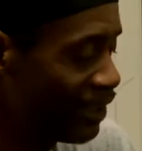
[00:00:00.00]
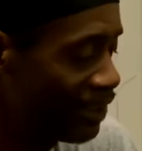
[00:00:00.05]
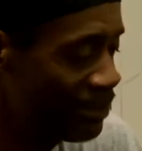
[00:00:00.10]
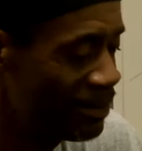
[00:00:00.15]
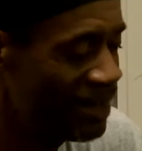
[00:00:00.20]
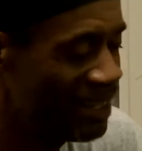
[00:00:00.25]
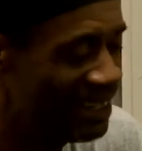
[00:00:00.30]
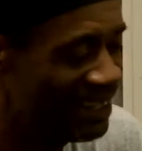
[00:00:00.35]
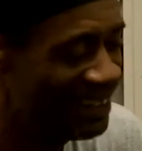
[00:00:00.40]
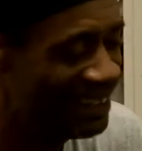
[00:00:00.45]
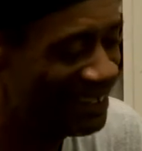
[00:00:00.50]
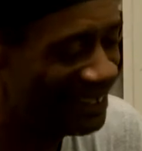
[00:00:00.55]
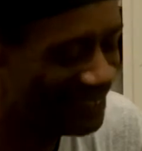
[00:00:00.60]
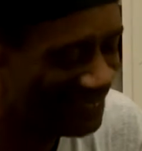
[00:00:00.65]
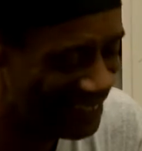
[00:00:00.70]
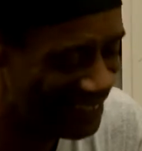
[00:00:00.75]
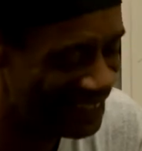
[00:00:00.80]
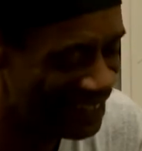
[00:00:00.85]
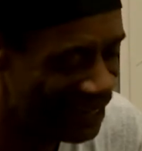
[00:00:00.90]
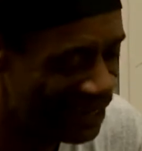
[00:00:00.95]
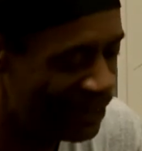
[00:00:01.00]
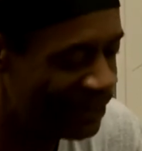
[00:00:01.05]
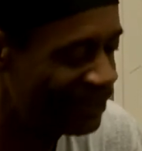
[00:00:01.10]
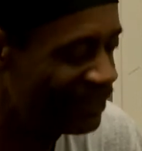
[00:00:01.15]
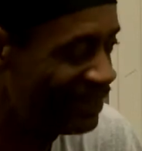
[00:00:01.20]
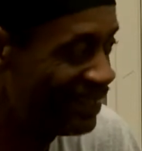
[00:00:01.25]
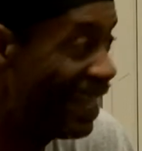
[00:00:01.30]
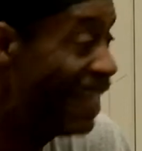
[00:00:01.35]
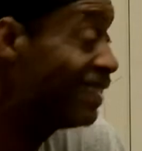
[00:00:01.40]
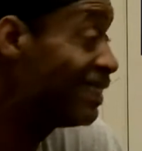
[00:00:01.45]
It took me 10 years.
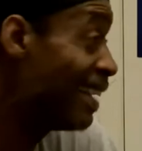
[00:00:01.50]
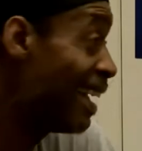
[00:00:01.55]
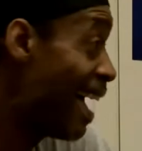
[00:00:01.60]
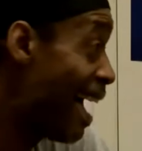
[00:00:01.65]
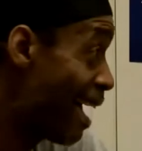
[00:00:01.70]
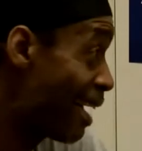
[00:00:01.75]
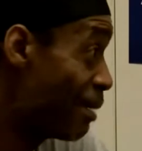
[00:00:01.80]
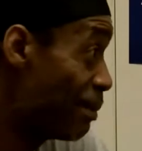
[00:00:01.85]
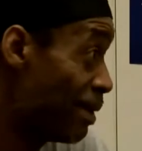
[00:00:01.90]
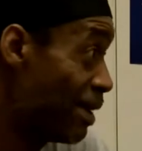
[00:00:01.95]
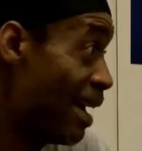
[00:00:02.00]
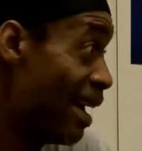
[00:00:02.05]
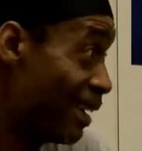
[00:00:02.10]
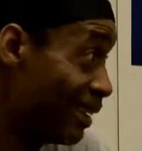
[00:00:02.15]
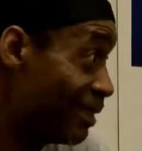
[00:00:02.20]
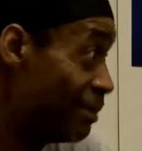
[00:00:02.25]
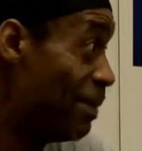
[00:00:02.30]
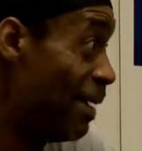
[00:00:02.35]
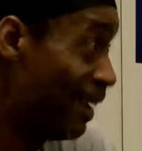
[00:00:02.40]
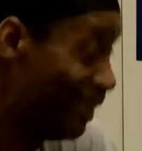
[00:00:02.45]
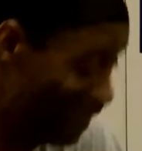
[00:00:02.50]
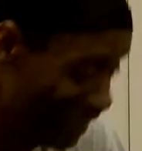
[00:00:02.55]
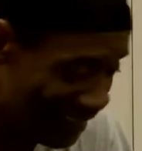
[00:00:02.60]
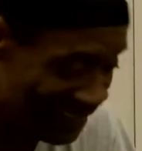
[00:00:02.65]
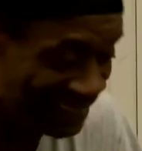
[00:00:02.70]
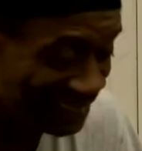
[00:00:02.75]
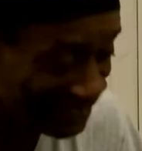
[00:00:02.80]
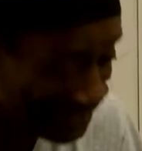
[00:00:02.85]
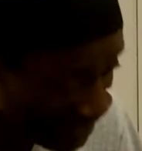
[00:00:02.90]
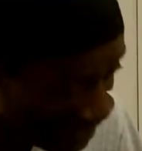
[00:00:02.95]
That's, I can be honest about it. I
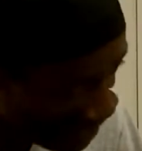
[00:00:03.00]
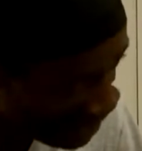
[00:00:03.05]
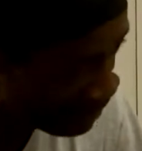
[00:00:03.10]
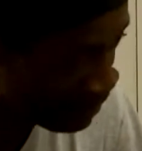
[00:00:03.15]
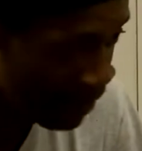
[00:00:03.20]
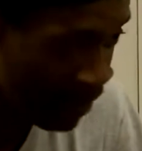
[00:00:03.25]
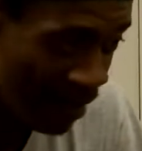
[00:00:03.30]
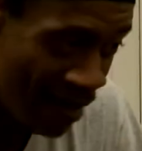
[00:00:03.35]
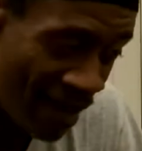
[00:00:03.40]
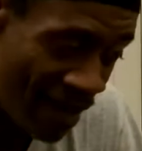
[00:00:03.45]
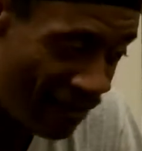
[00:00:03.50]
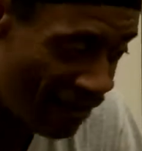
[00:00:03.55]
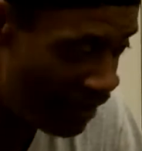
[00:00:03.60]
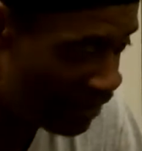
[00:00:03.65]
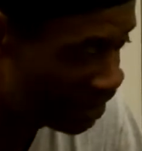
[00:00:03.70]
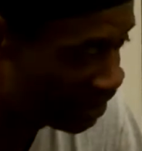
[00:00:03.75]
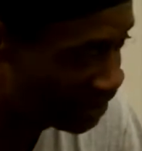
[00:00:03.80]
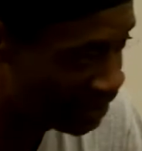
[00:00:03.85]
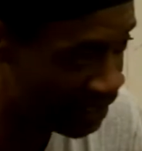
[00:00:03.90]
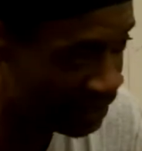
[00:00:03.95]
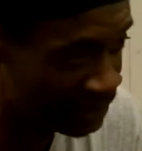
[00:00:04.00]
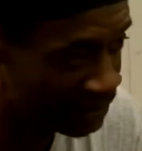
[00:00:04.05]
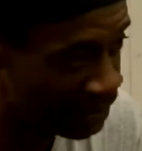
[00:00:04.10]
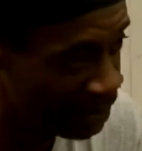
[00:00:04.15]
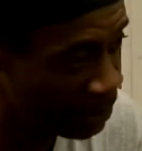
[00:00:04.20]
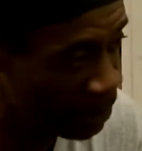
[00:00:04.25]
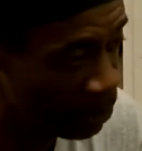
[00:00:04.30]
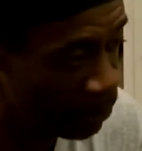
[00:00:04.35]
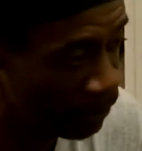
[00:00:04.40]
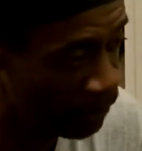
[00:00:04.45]
can say that. Every check's
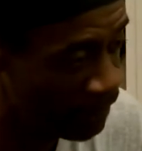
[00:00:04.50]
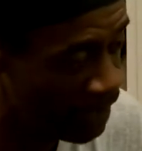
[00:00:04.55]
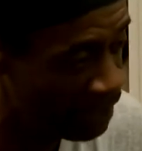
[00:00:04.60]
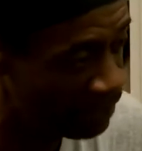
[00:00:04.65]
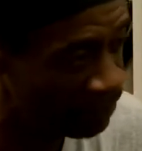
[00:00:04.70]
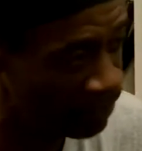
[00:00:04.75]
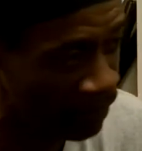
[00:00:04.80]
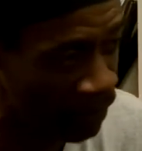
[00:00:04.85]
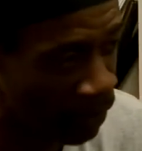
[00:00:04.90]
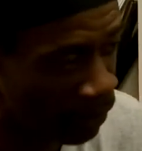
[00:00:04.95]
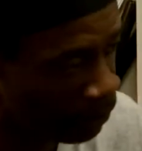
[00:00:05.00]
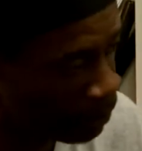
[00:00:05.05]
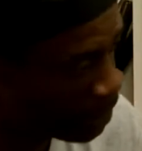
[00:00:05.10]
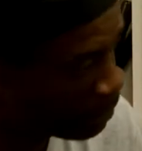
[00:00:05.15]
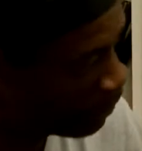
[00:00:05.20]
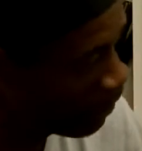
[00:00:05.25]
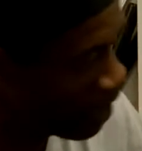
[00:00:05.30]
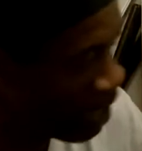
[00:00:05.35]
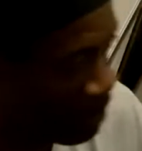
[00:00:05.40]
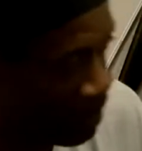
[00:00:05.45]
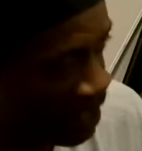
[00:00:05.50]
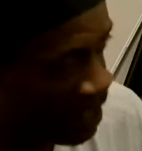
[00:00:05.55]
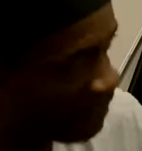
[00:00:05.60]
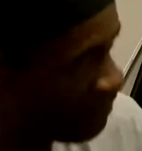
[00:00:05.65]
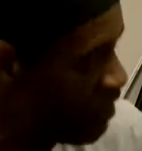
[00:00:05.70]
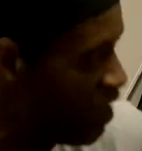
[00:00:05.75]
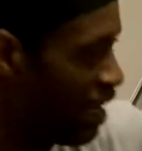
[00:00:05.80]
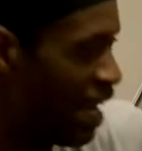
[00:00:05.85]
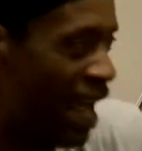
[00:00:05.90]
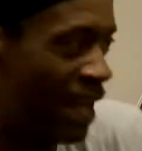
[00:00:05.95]
up to prove that. So people come in,
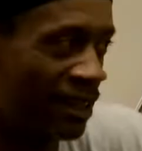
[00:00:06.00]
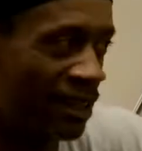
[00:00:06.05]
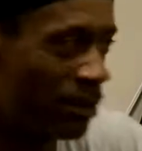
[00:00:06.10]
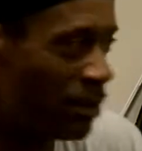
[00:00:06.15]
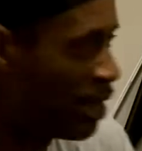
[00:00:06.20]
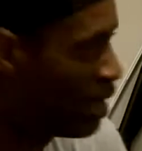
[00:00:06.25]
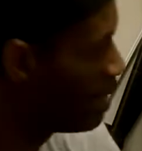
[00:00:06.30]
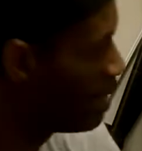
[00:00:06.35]
if you like them,